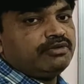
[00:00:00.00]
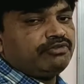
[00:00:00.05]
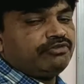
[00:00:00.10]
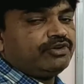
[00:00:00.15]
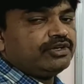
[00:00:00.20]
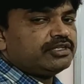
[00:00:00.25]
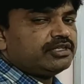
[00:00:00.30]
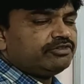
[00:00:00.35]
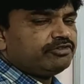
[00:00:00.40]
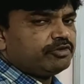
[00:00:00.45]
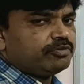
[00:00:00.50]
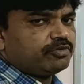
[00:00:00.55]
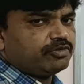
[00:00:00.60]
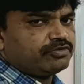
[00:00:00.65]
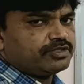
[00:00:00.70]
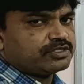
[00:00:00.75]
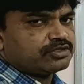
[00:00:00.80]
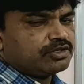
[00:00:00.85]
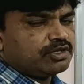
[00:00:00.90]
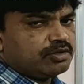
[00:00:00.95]
Further,
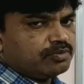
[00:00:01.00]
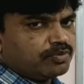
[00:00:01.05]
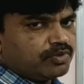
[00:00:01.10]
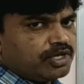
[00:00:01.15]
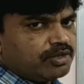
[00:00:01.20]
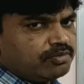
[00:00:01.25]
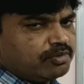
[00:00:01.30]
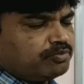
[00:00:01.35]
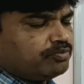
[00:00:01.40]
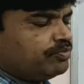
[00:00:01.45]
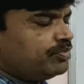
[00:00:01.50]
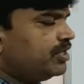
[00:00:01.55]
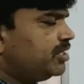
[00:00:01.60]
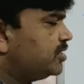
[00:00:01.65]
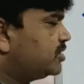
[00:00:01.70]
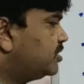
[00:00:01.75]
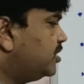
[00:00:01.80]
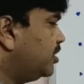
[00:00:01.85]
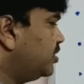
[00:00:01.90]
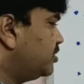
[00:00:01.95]
we solve problem
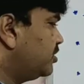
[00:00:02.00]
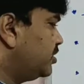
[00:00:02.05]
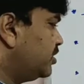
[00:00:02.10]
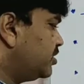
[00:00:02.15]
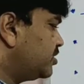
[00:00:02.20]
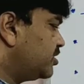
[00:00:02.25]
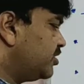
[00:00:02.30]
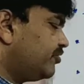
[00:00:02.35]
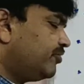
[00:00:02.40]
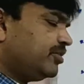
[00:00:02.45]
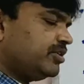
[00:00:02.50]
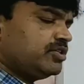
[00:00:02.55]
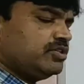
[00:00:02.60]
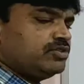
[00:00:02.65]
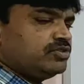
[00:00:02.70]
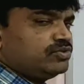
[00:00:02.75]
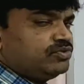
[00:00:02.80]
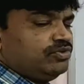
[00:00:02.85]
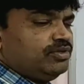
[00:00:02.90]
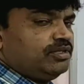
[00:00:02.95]
based on these
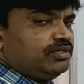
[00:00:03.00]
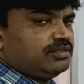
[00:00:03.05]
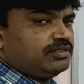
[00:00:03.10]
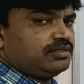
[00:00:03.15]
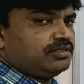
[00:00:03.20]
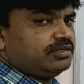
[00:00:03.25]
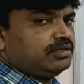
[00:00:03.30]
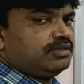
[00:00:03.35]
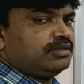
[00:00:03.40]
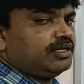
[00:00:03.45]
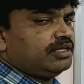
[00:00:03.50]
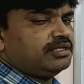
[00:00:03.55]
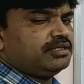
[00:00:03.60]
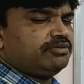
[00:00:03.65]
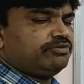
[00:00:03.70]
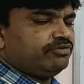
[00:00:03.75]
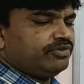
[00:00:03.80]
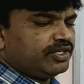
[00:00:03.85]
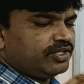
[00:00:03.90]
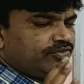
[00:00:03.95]
definitions, students,
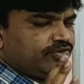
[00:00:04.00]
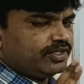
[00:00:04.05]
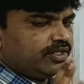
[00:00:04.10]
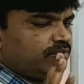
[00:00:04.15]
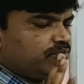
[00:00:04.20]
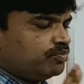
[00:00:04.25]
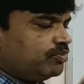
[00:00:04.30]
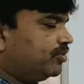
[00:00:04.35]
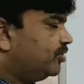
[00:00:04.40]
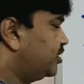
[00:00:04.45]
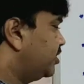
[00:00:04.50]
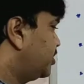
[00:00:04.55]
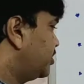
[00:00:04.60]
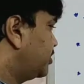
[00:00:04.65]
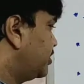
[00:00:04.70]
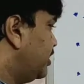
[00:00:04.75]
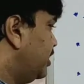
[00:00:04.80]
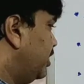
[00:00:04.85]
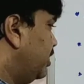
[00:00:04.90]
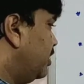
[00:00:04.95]
right? Very, very
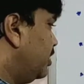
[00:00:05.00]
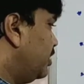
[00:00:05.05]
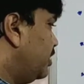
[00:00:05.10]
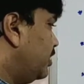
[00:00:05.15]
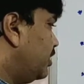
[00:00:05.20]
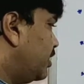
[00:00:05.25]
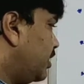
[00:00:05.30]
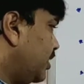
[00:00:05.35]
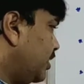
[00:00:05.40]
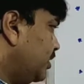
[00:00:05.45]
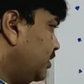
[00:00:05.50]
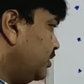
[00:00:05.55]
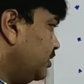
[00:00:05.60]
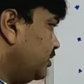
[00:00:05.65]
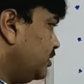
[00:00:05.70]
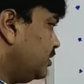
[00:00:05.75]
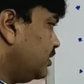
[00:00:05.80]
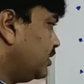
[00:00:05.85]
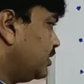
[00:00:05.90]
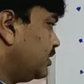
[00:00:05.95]
important.
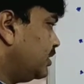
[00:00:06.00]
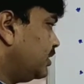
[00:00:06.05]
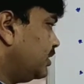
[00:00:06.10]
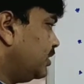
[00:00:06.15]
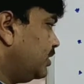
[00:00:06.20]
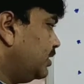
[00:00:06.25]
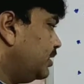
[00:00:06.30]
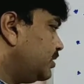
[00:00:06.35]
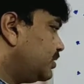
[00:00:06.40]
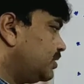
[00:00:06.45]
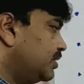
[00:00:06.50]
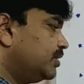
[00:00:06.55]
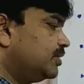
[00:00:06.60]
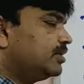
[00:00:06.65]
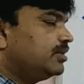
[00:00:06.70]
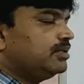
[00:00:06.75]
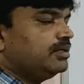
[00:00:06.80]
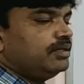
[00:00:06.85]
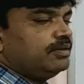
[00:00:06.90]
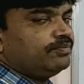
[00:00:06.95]
Line
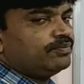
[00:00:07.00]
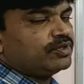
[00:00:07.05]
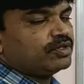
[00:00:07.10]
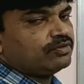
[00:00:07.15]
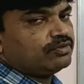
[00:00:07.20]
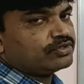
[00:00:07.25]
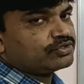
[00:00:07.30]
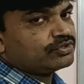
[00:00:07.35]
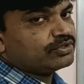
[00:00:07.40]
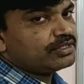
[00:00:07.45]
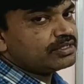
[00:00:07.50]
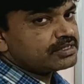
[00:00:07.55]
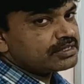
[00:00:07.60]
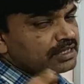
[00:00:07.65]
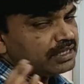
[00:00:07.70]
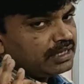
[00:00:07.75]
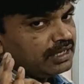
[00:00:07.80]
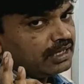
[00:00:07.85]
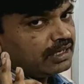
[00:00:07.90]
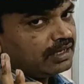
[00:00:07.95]
integral. Or,
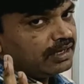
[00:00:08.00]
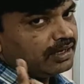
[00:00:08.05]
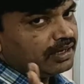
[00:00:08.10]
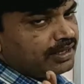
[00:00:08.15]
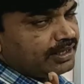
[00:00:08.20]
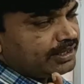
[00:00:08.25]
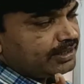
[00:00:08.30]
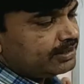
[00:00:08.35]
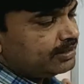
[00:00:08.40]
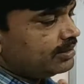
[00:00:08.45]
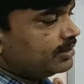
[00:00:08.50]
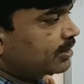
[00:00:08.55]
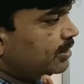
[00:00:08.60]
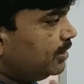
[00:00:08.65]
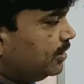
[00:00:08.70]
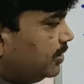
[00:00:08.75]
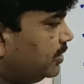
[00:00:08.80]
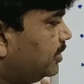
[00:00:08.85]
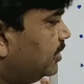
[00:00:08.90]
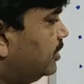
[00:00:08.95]
students, line
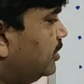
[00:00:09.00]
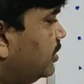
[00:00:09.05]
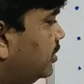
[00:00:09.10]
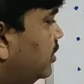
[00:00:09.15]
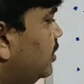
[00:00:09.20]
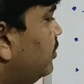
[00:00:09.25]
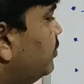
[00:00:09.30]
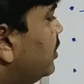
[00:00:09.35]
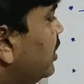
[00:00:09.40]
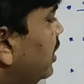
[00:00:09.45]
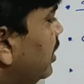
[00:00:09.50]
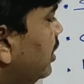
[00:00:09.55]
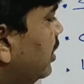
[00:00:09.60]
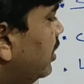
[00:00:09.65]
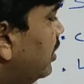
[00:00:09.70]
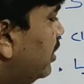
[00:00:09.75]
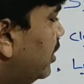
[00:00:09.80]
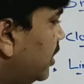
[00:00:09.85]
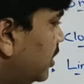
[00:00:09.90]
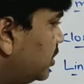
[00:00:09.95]
integral.
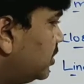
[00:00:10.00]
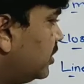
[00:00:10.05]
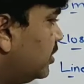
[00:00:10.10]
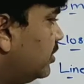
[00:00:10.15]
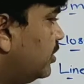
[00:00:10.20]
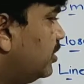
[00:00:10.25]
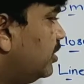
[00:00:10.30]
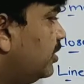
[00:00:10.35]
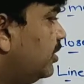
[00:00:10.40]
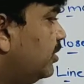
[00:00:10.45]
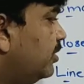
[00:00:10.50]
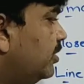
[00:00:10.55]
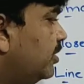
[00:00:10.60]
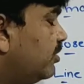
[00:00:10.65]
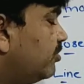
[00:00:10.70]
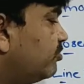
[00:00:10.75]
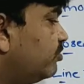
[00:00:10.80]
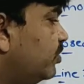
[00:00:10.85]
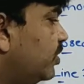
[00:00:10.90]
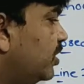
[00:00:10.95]
Let
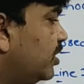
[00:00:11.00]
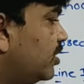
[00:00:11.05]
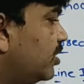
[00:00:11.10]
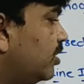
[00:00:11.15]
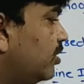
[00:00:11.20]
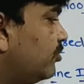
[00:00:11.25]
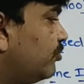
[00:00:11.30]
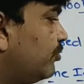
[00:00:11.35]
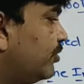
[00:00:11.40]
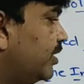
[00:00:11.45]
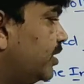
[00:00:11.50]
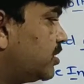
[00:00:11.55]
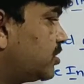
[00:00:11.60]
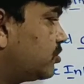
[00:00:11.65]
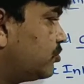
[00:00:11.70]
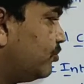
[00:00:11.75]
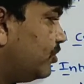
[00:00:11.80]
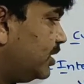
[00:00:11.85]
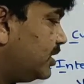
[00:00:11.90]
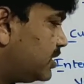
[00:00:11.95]
f bar of
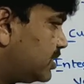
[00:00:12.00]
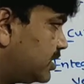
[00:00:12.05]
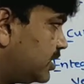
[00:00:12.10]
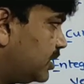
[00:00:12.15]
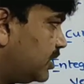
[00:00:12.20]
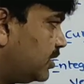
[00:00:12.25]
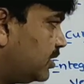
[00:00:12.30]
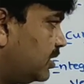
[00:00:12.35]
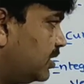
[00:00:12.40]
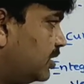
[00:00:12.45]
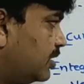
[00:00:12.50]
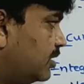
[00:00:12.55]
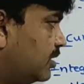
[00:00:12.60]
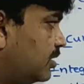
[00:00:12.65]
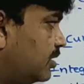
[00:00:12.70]
xyz